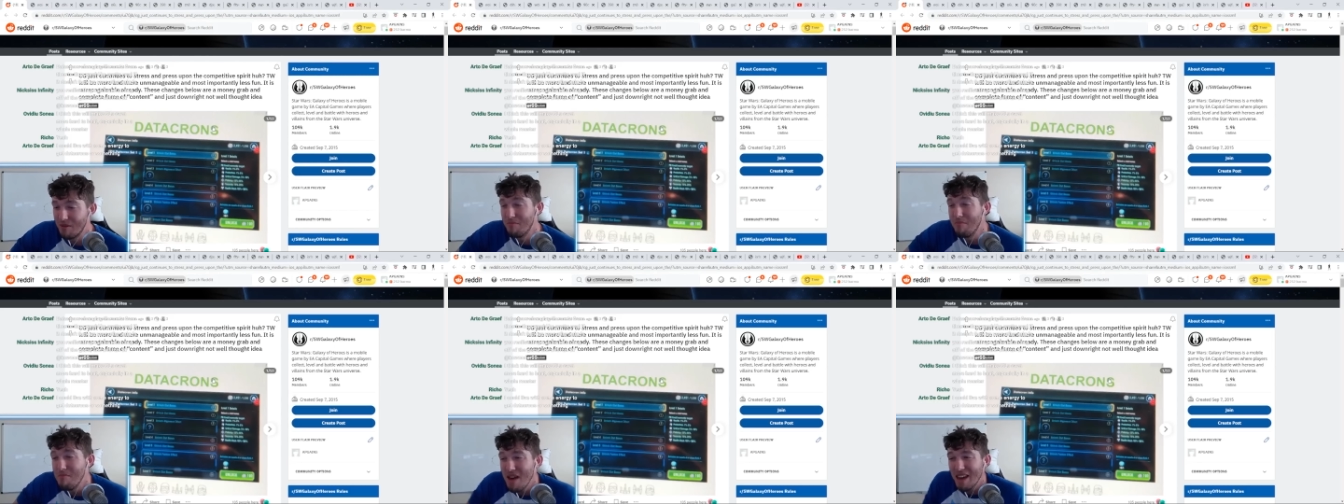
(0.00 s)

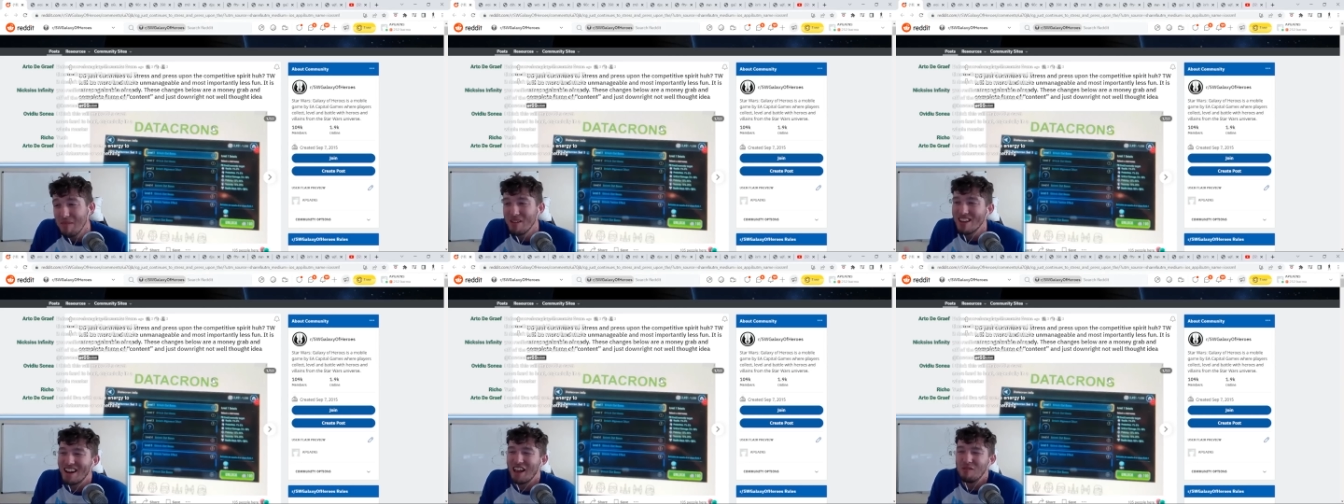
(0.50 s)
and
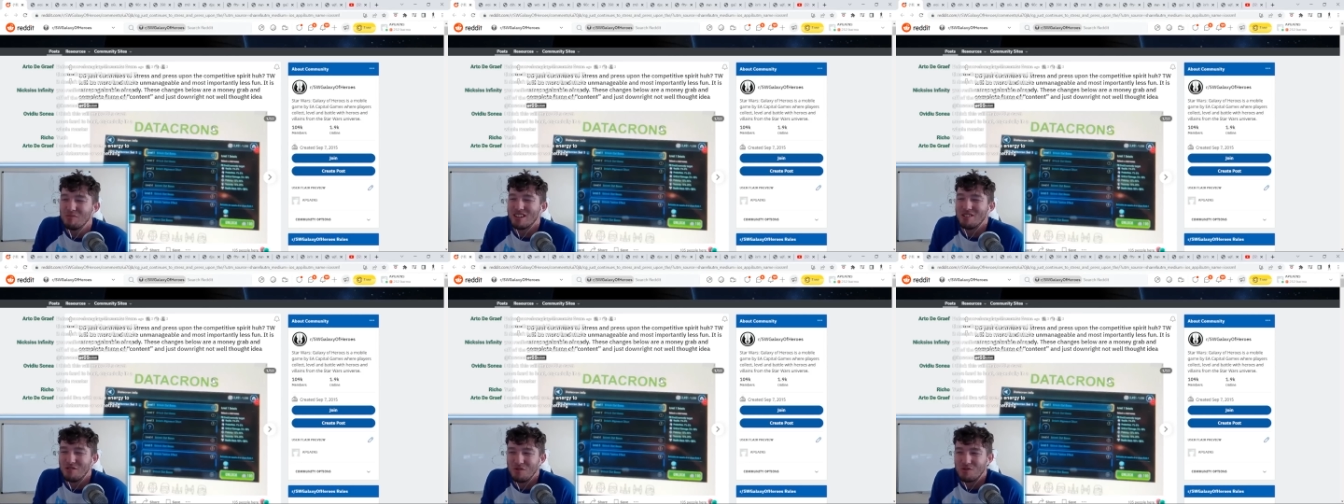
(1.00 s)
maybe it helps
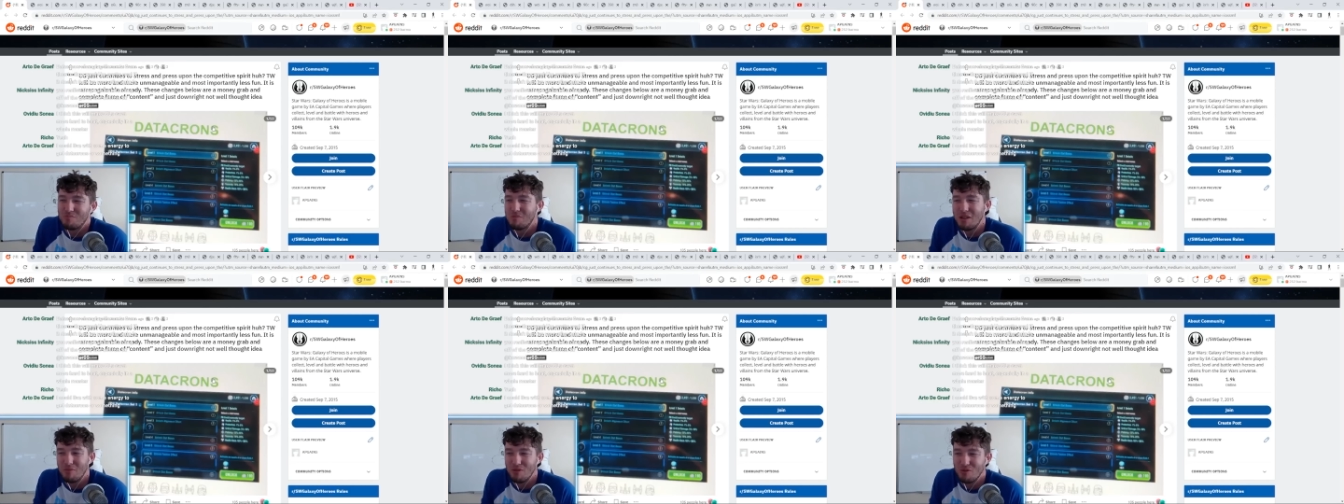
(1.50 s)
out those
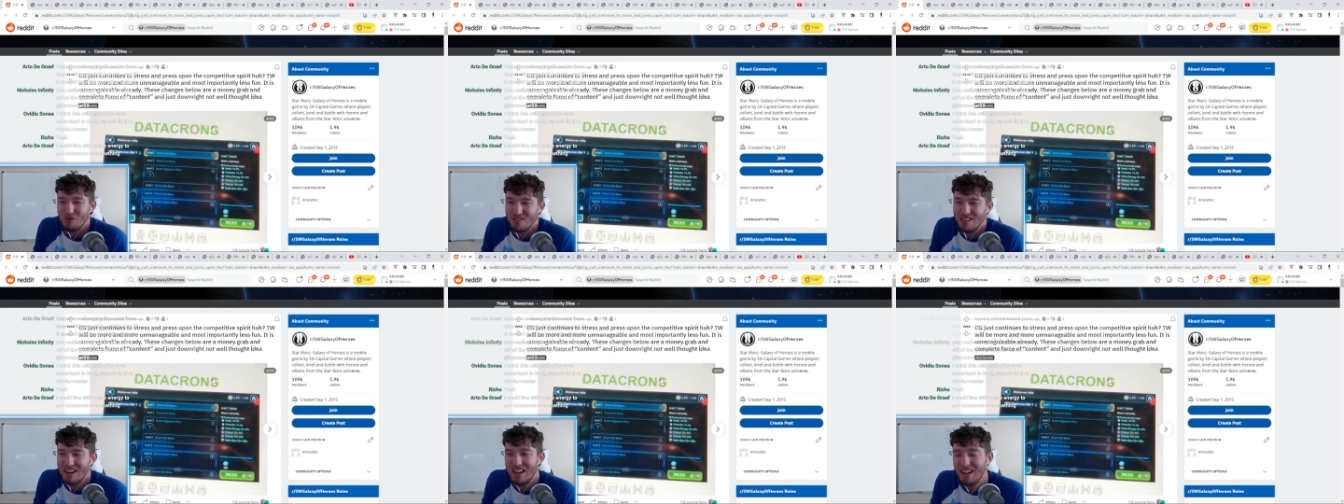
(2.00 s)
people who are